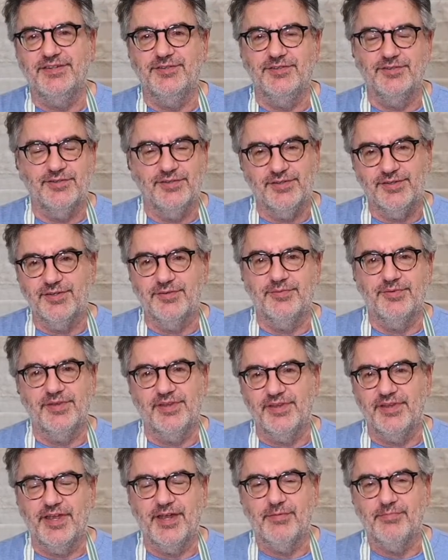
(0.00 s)
You cook it with a
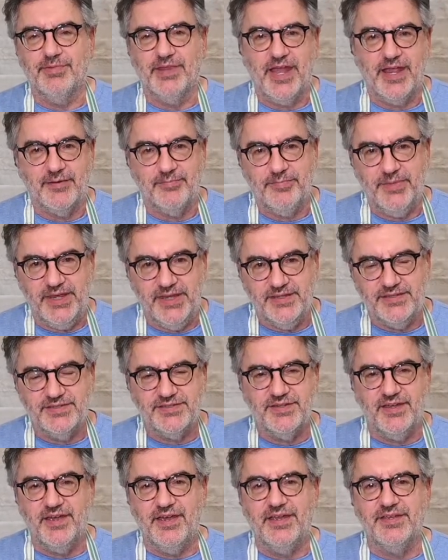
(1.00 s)
lot of black bean
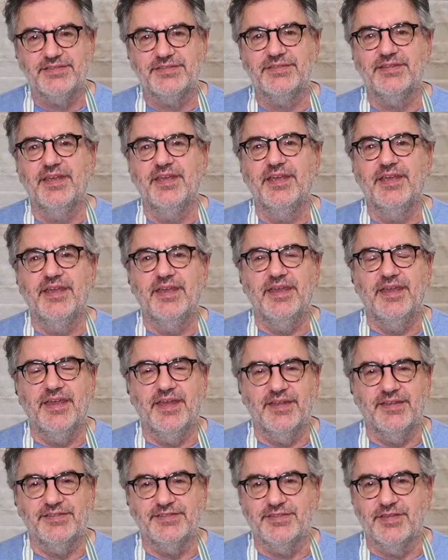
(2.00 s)
sauce
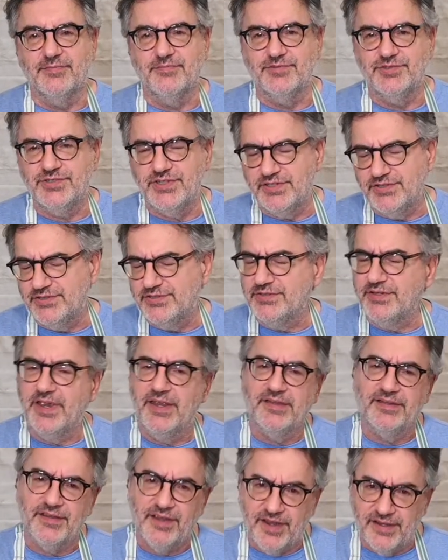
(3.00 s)
and some ginger
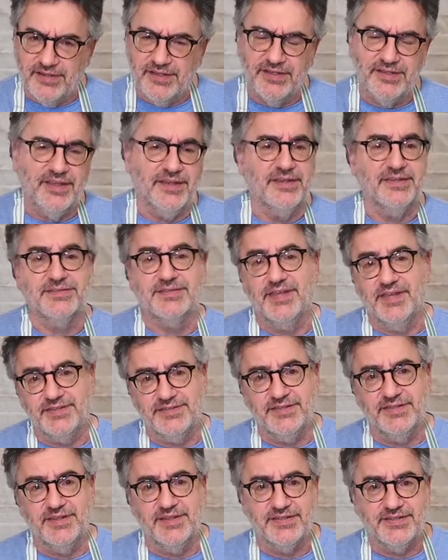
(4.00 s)
and garlic, like it says
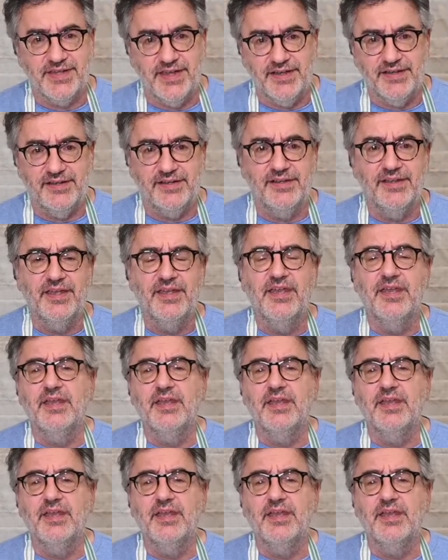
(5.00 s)
in the title.